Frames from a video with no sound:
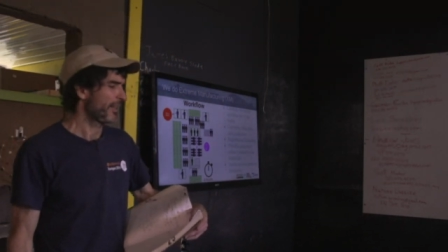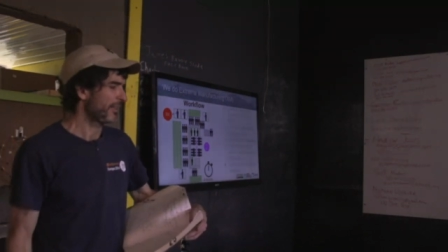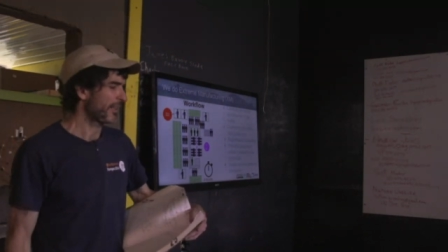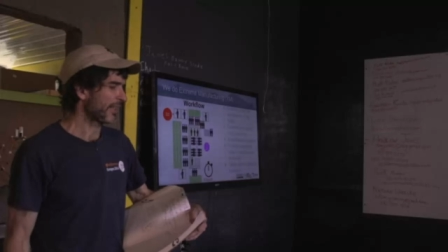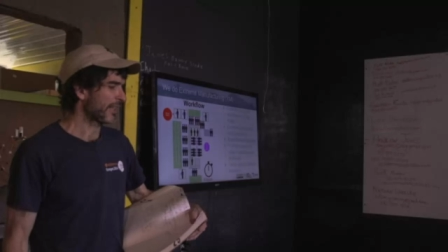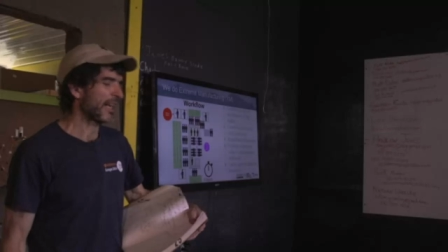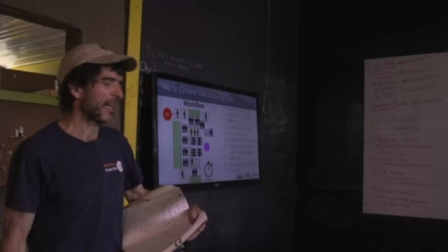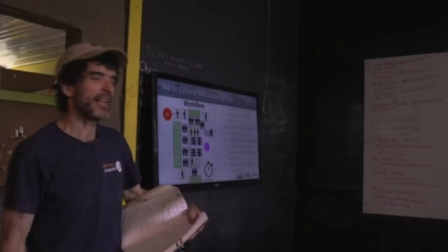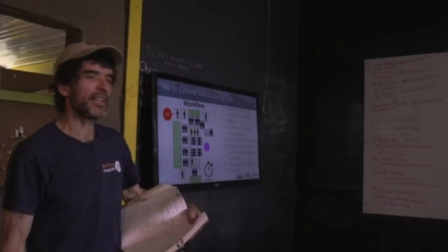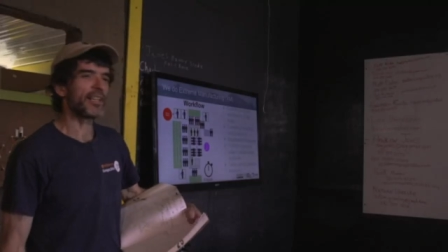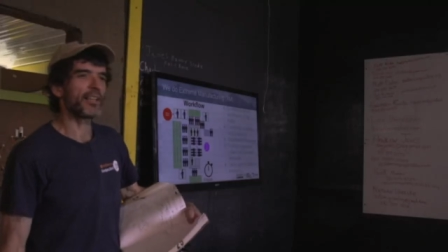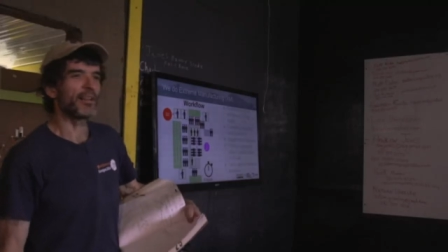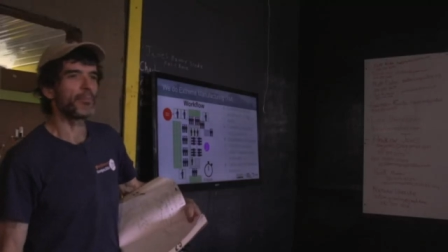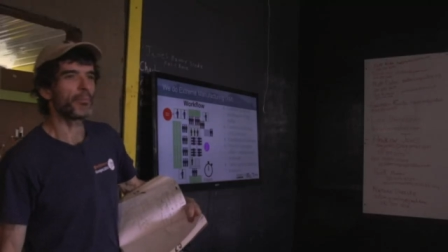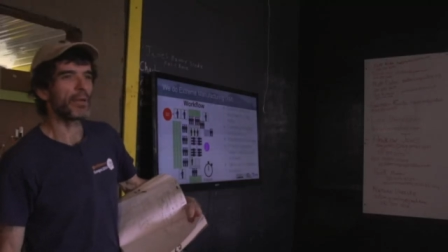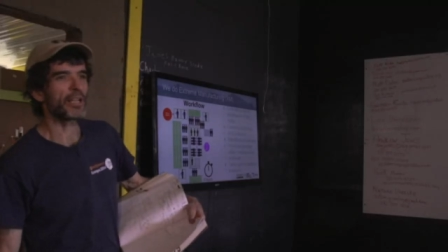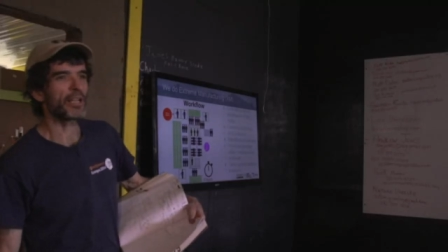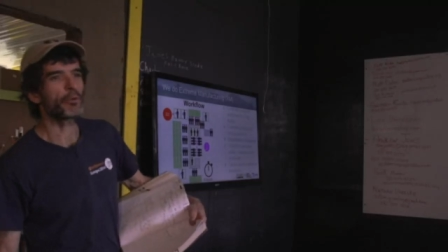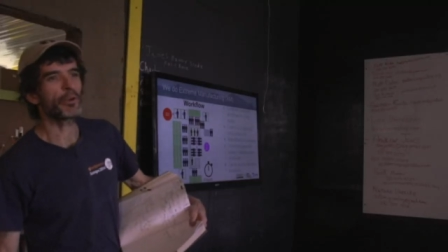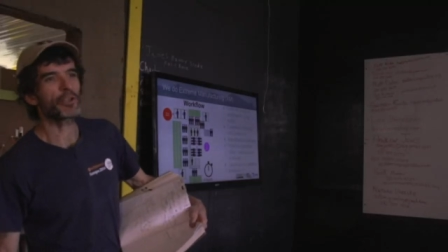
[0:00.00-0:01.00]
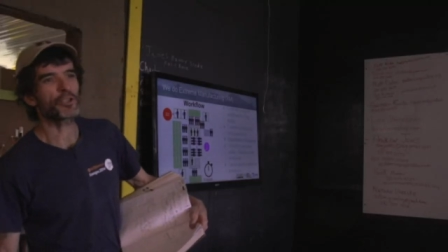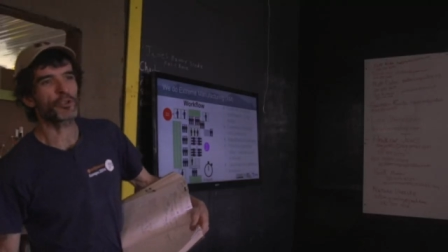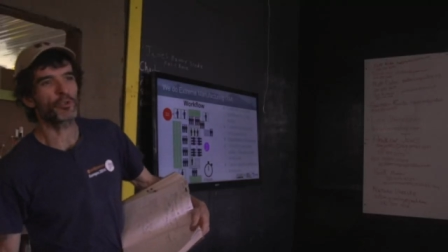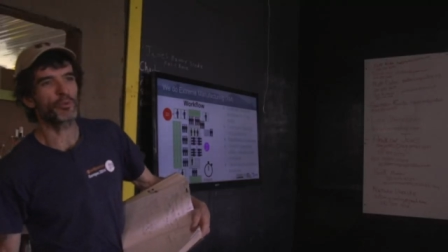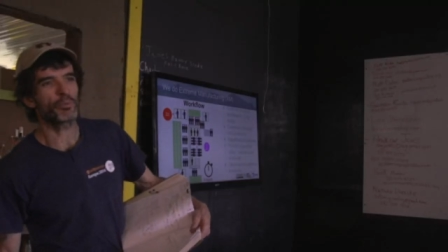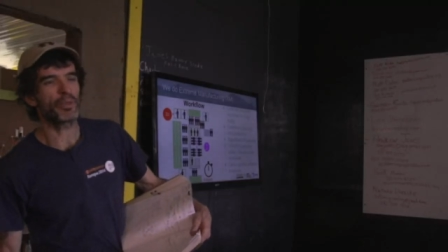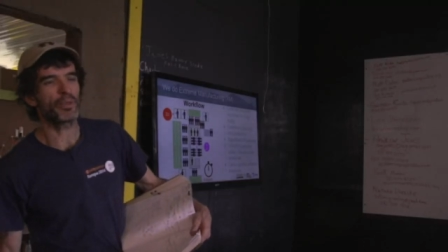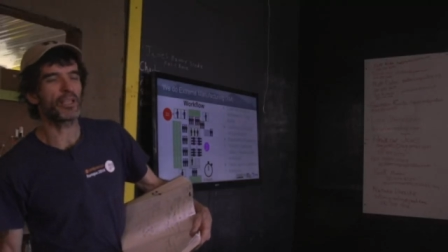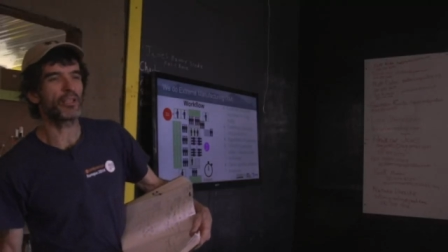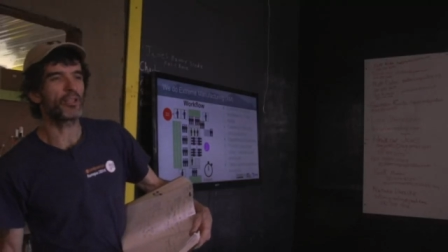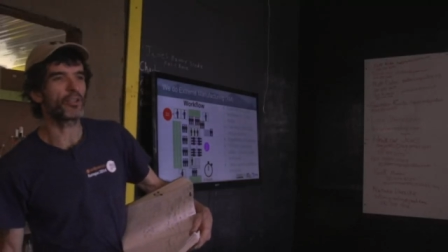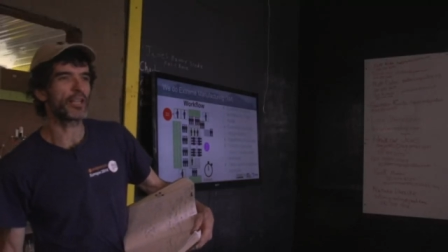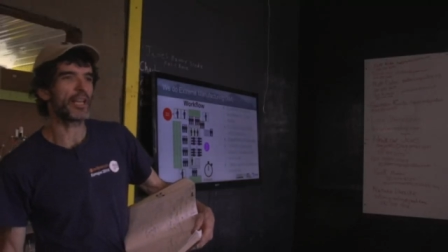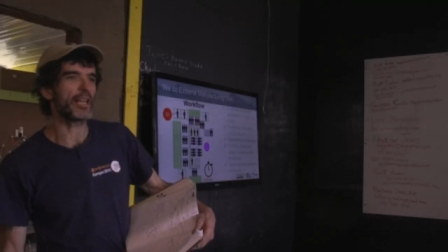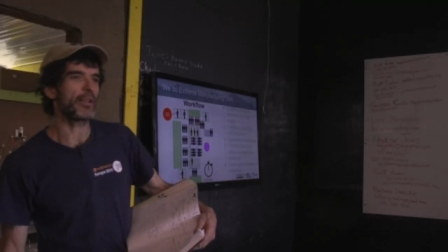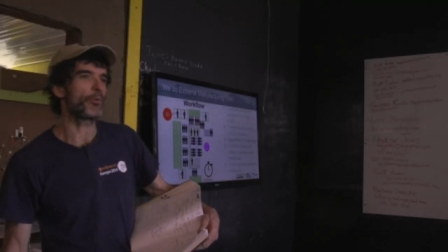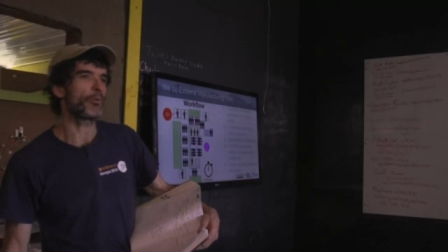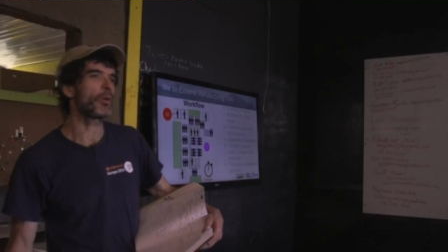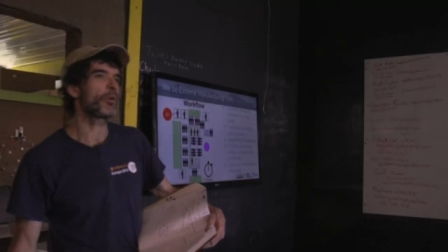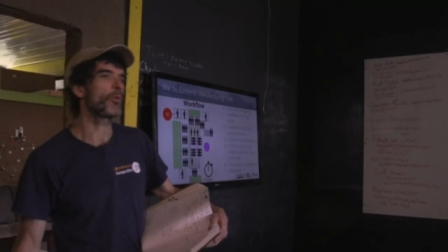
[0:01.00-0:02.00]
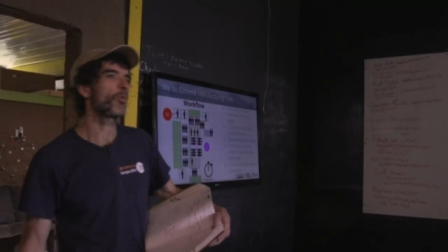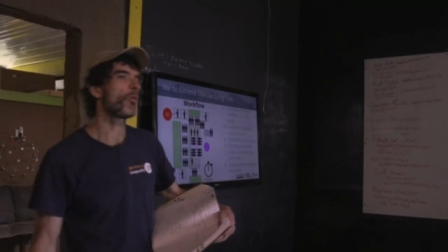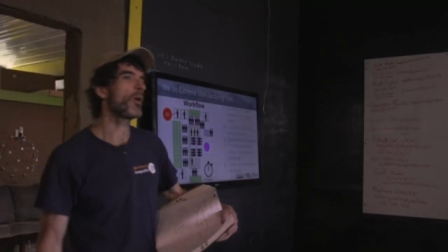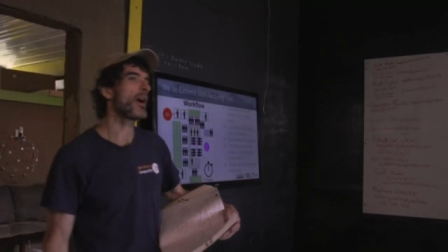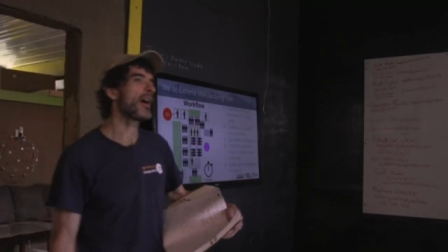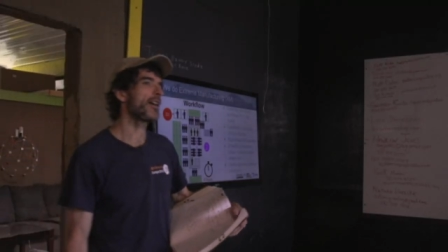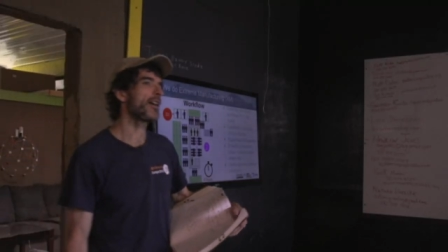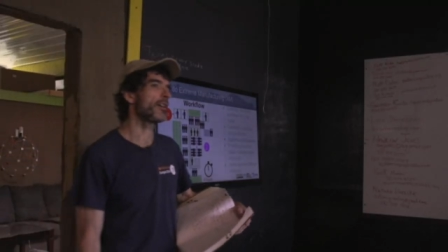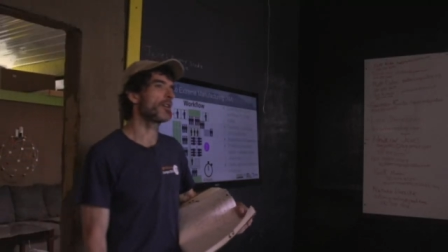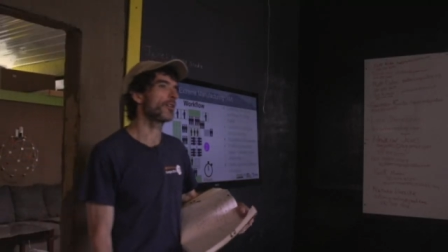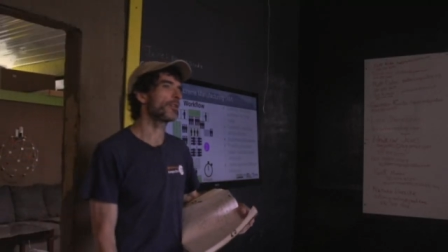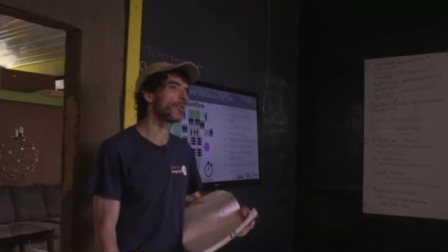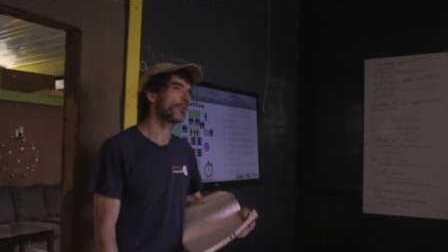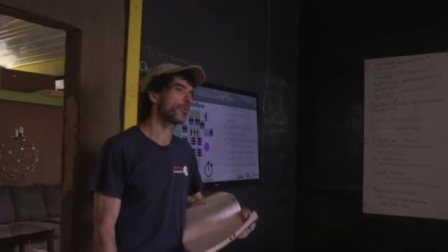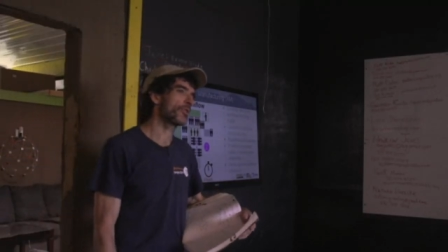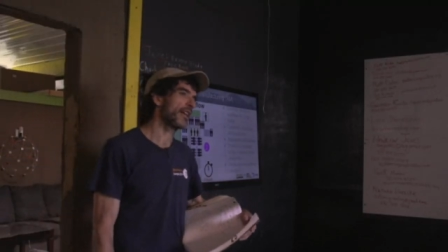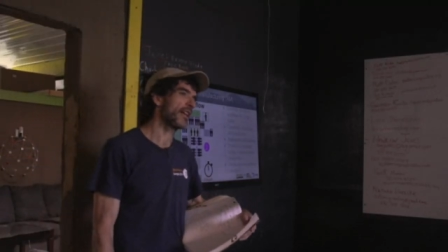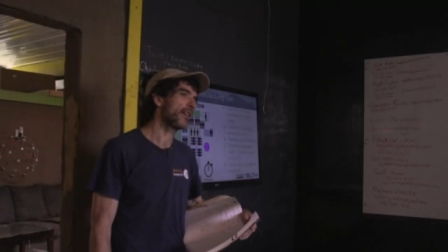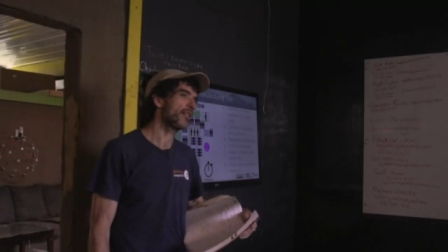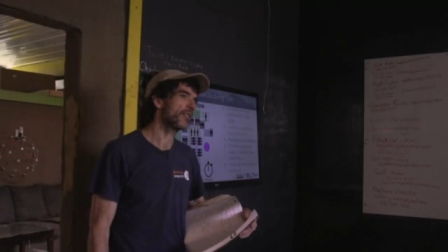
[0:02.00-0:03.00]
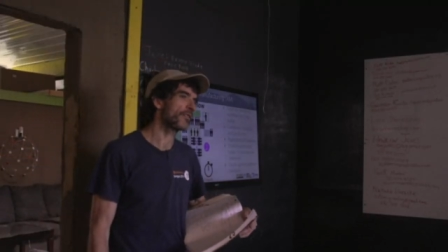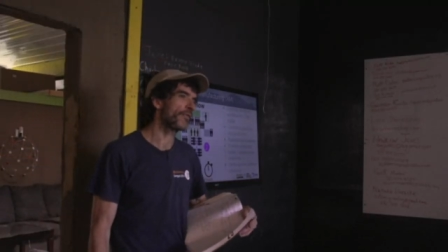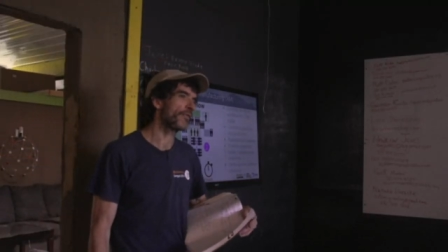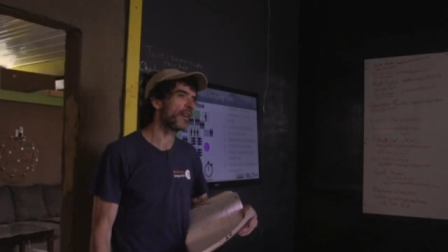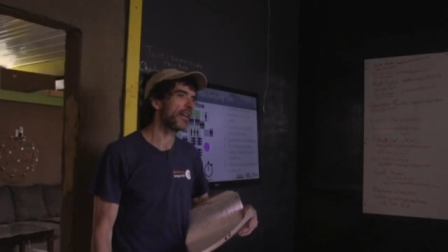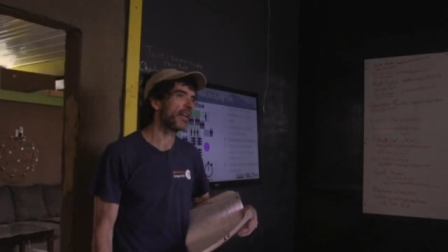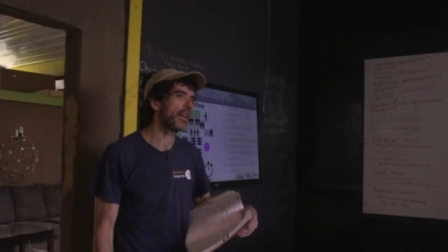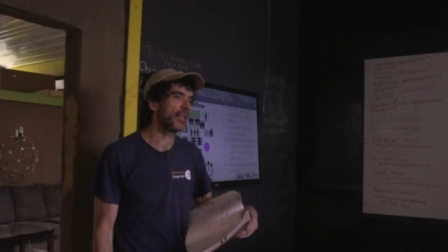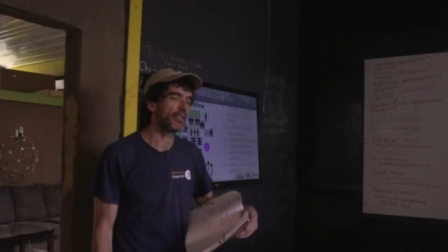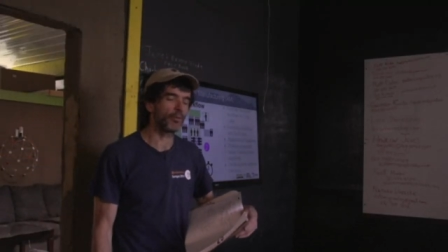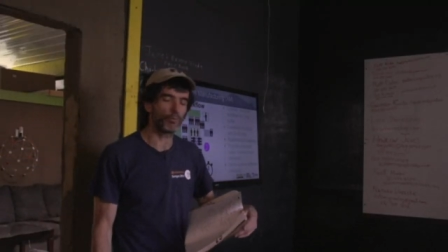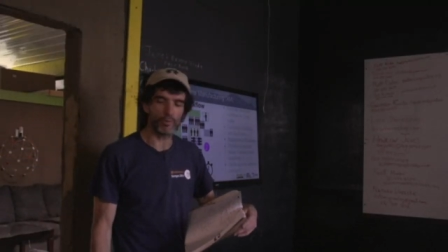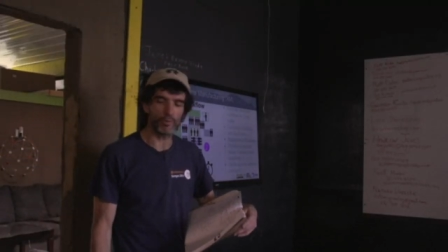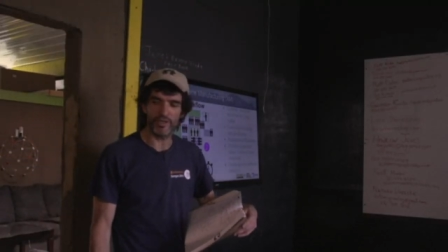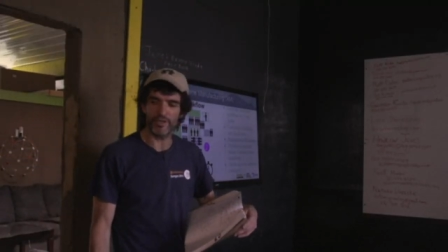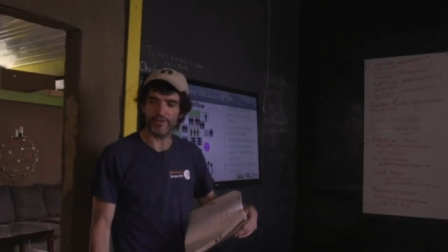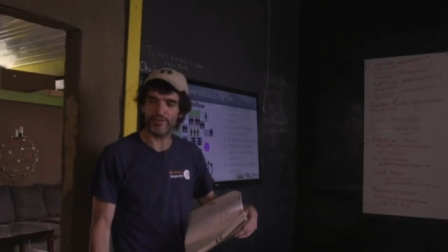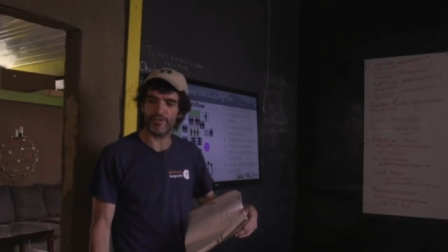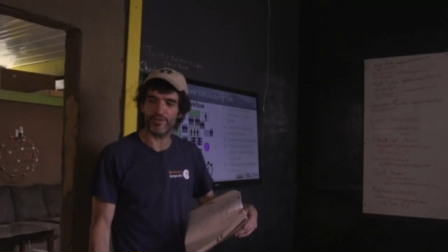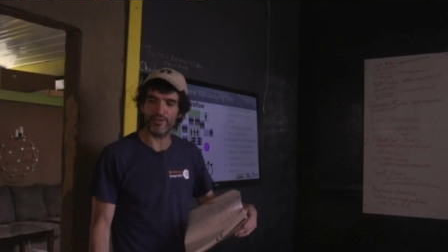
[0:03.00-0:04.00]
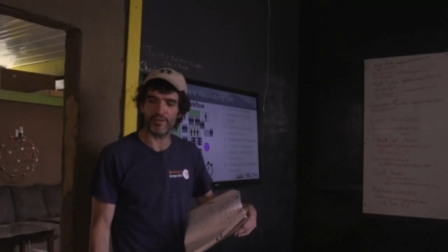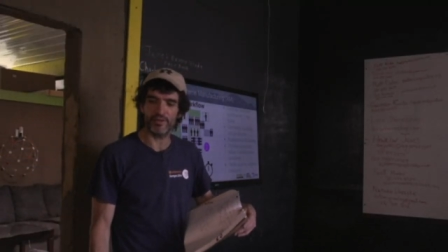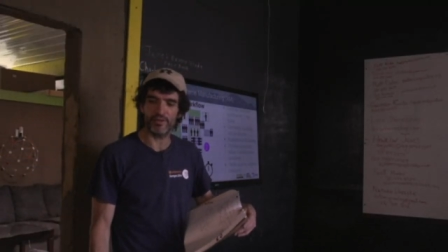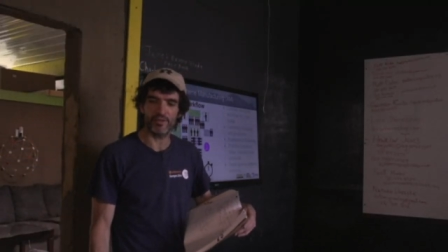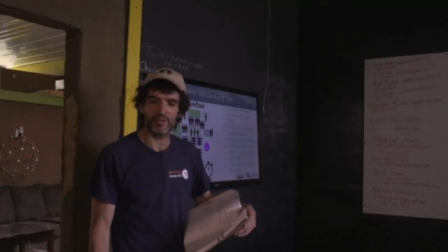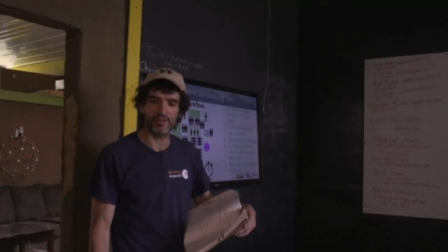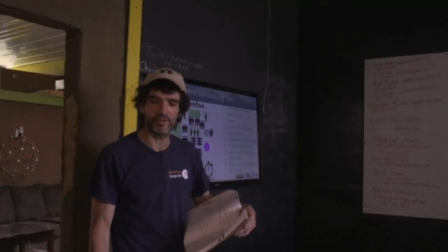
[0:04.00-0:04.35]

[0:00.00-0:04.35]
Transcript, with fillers: My question would be, okay, well, why are you satisfied with